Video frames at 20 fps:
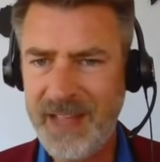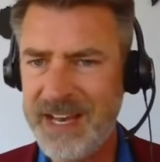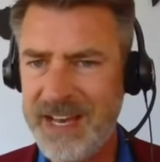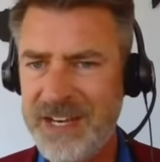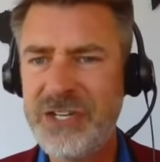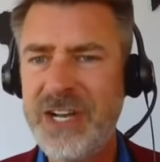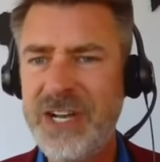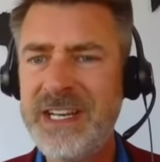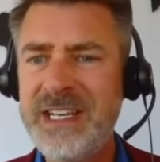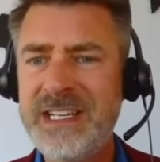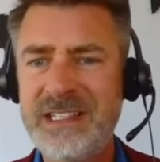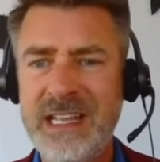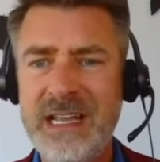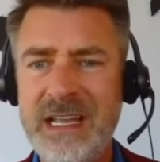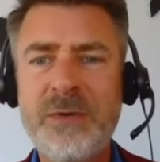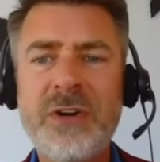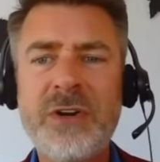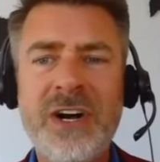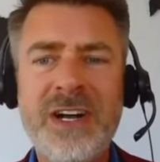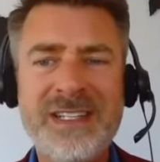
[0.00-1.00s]
And Chinese
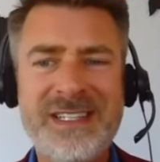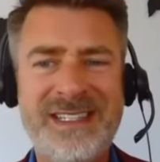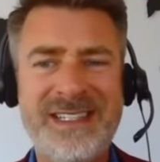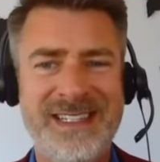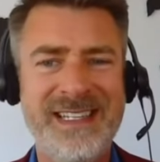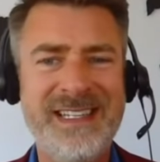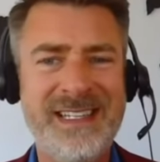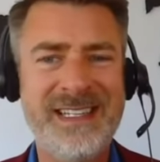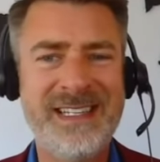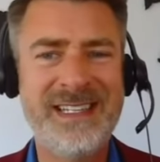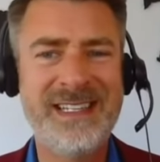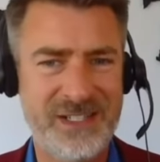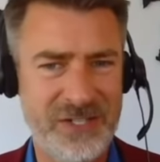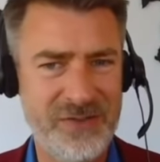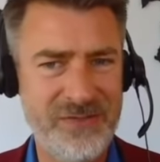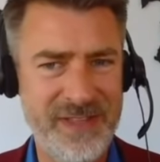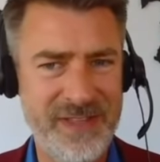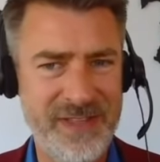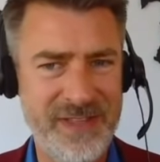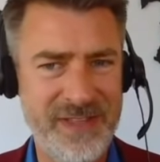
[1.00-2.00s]
labor costs
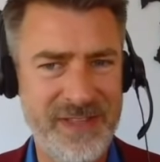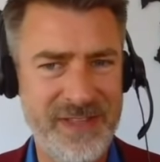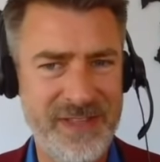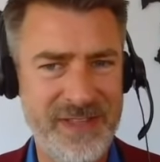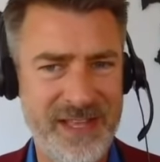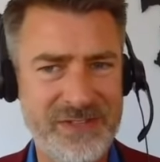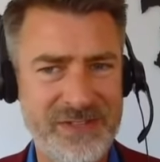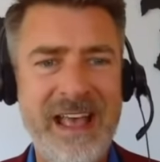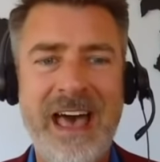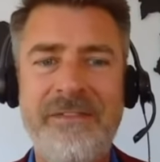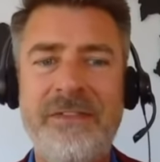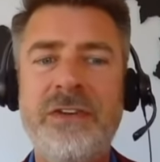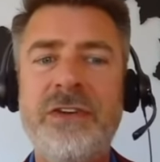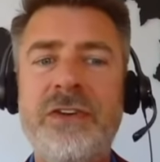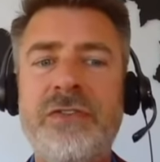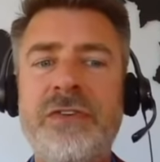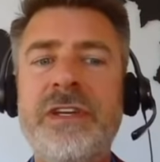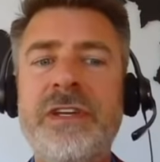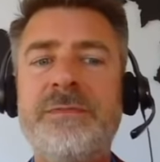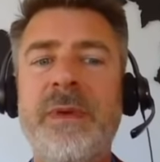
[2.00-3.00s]
since 2000
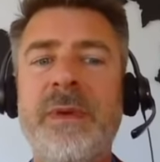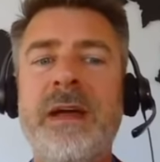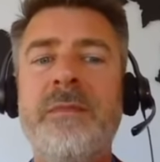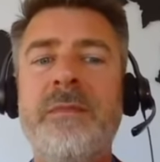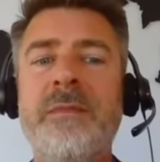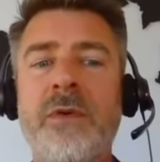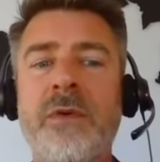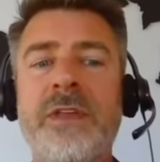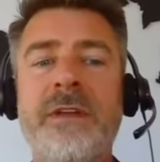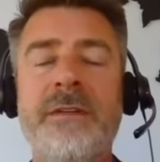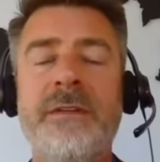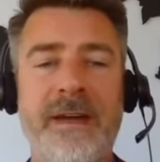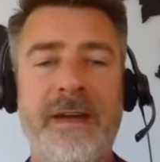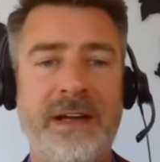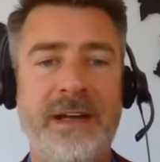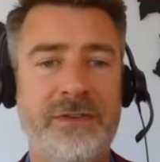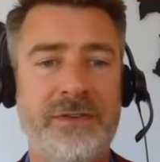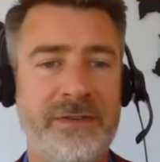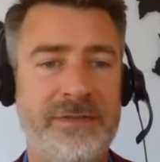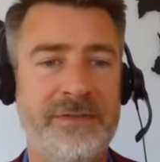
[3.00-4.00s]
have increased by more than a
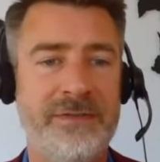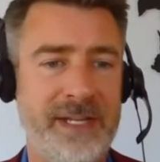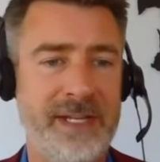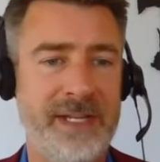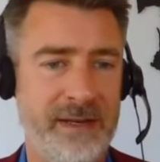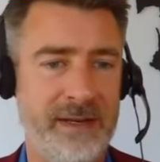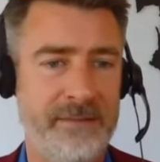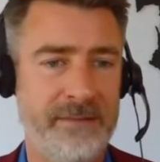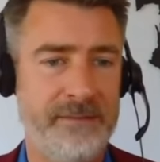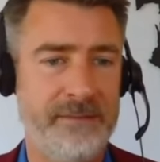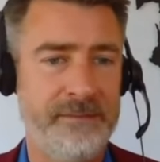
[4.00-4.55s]
factor of 10.